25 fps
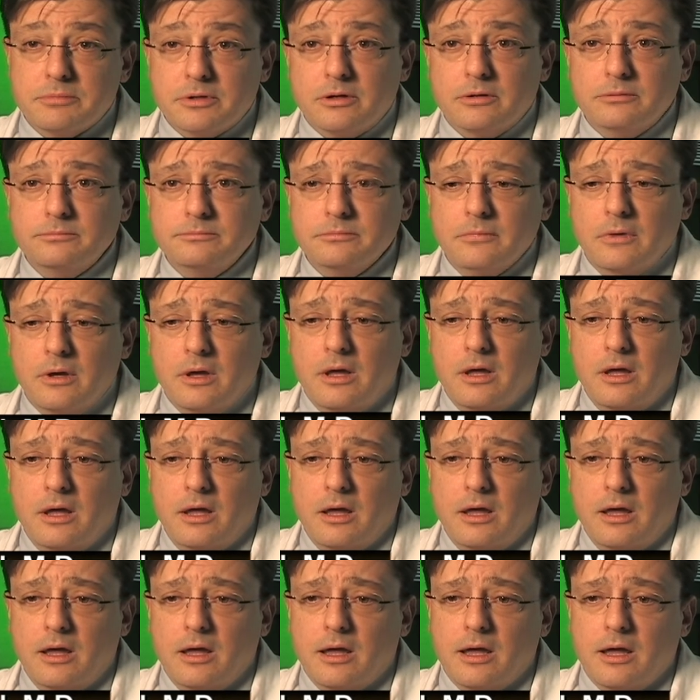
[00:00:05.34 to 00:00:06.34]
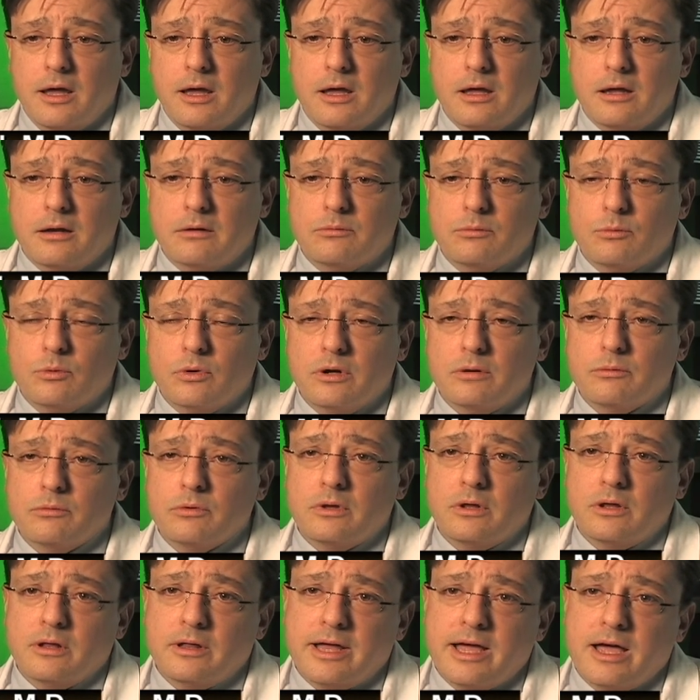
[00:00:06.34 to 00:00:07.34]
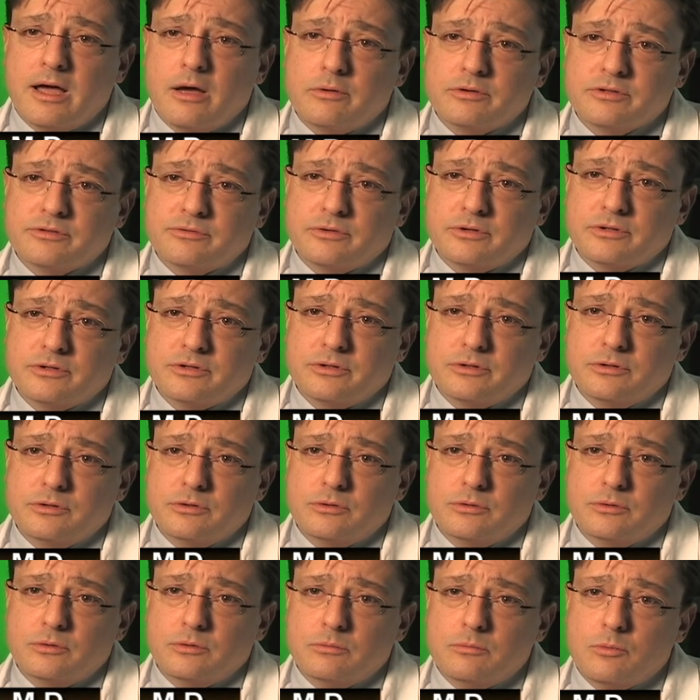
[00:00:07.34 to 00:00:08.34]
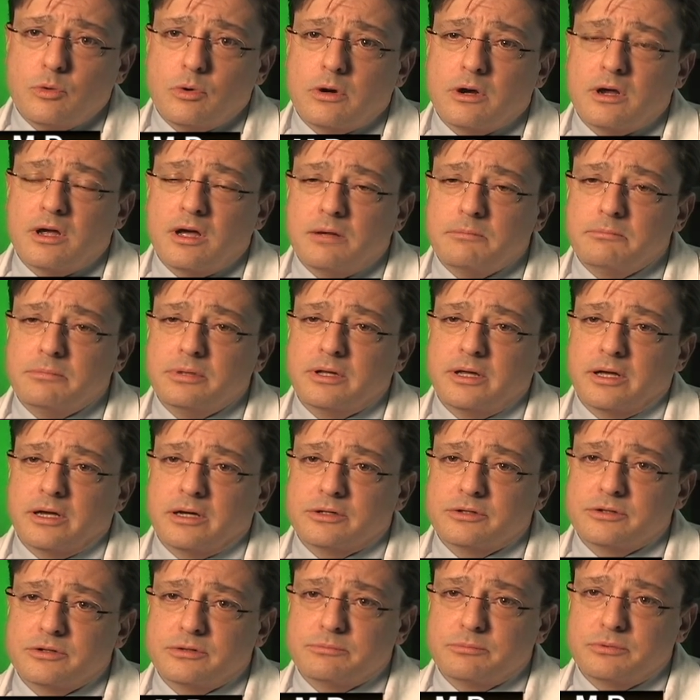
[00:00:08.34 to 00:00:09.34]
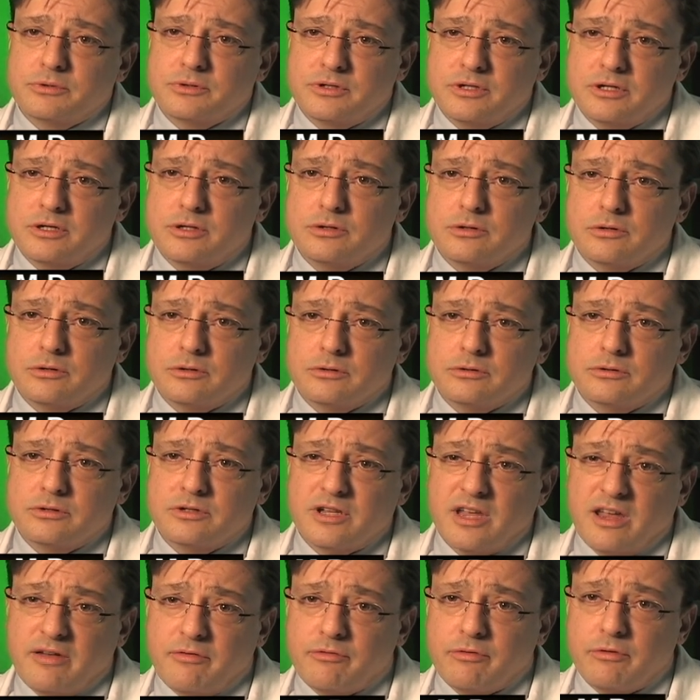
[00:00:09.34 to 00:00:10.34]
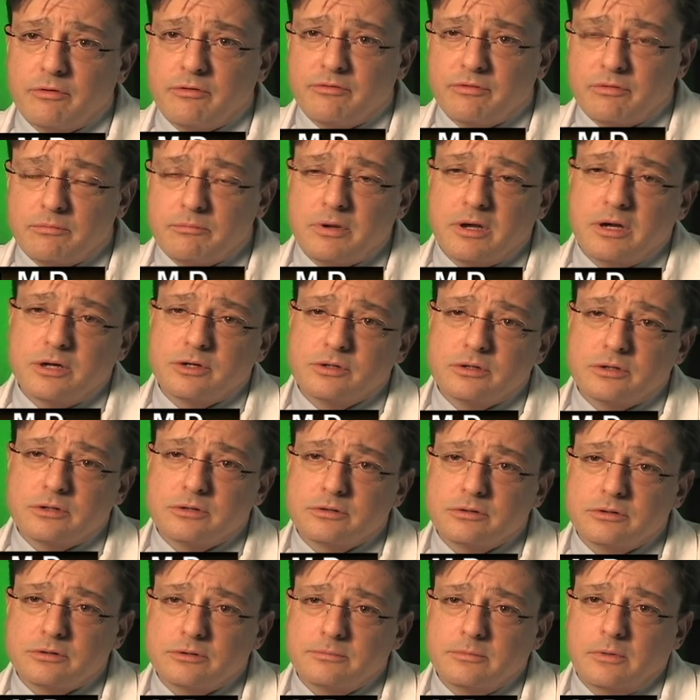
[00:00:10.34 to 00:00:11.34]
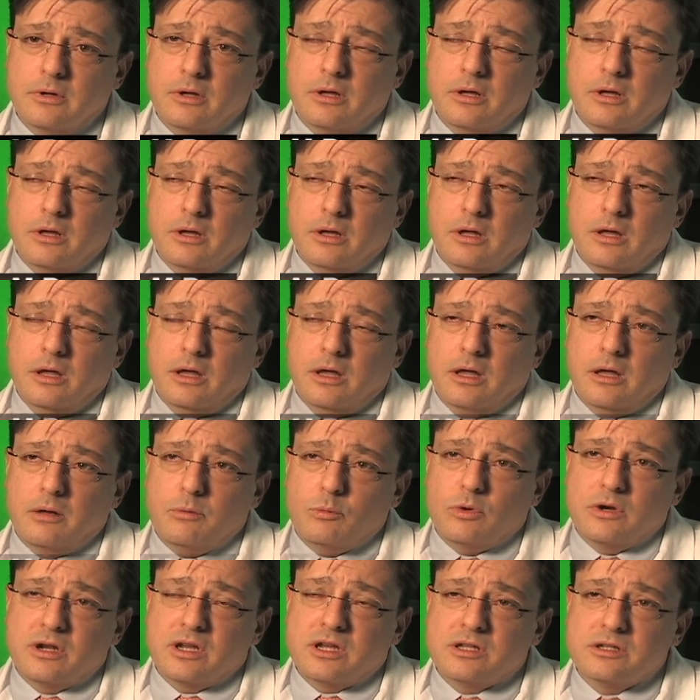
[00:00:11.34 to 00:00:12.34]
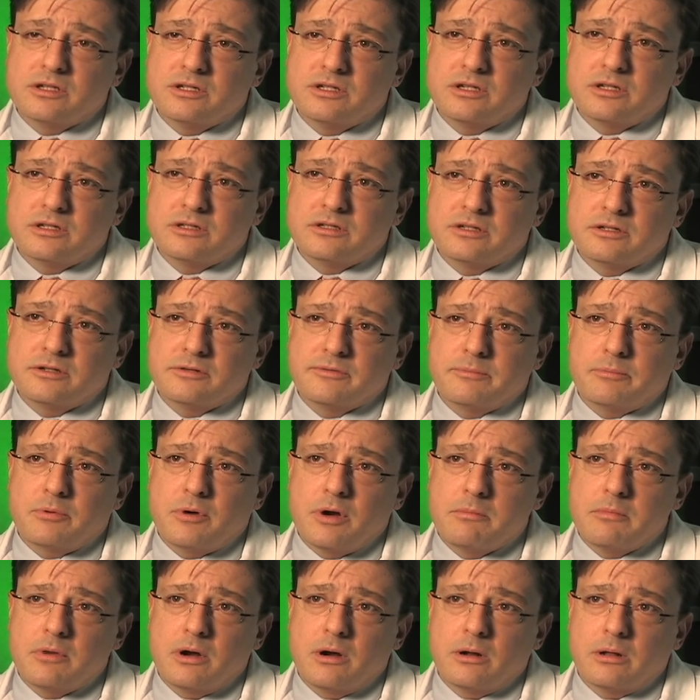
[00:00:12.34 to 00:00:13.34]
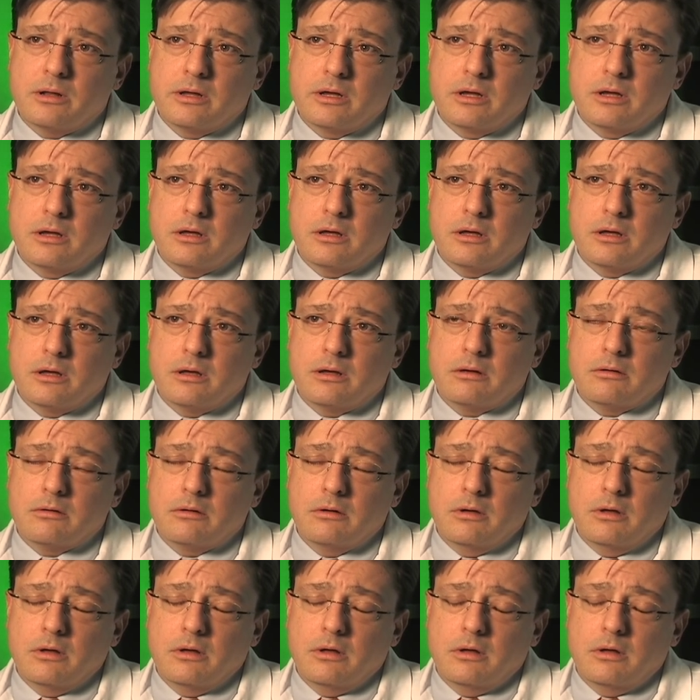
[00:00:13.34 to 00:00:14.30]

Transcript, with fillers: built. And what it will allow is for us to do more complex procedures safer for patients. And what it consists is of primarily uh,